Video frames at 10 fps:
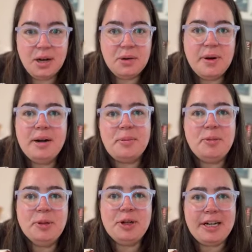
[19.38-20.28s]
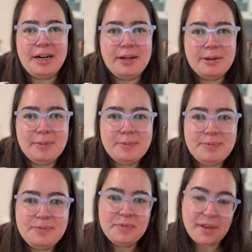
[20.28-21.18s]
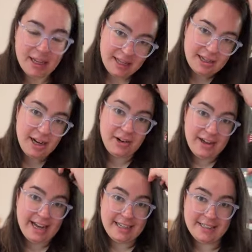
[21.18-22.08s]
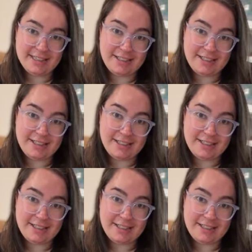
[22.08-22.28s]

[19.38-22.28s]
Oh, wow, people are here. Okay,